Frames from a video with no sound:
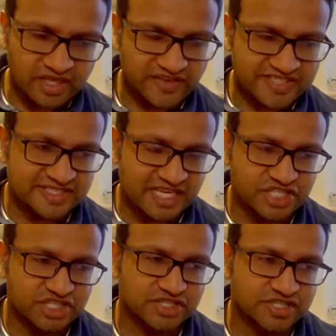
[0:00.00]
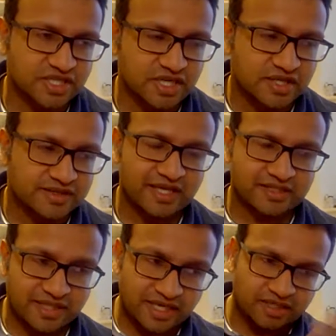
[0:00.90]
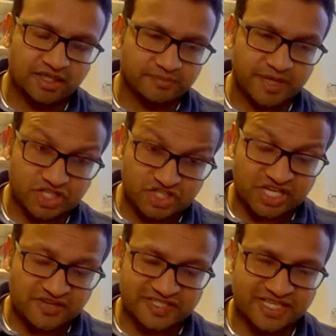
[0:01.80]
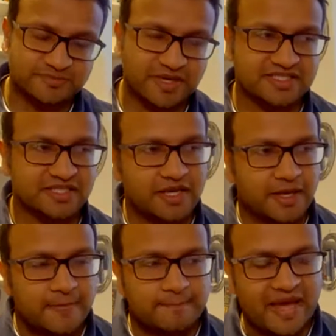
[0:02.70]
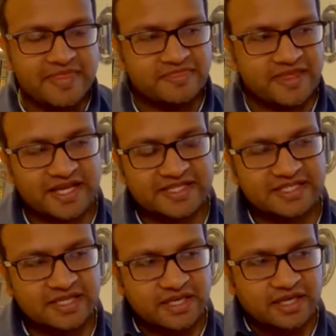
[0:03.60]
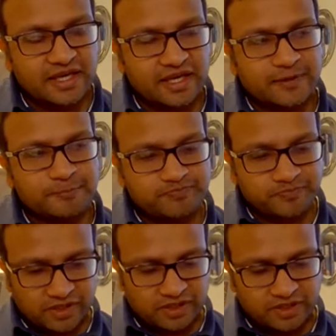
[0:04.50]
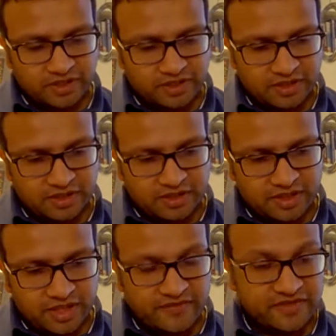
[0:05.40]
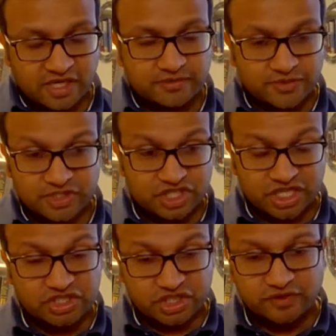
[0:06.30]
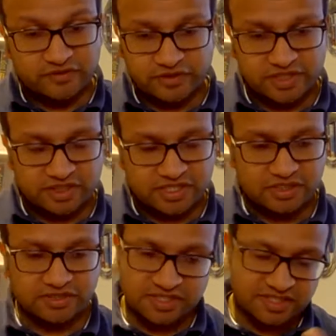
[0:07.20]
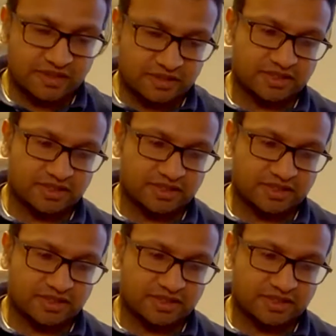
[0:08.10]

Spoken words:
and investigations, that kind of patient safety aspect meant that every time there was a changeover in consultants,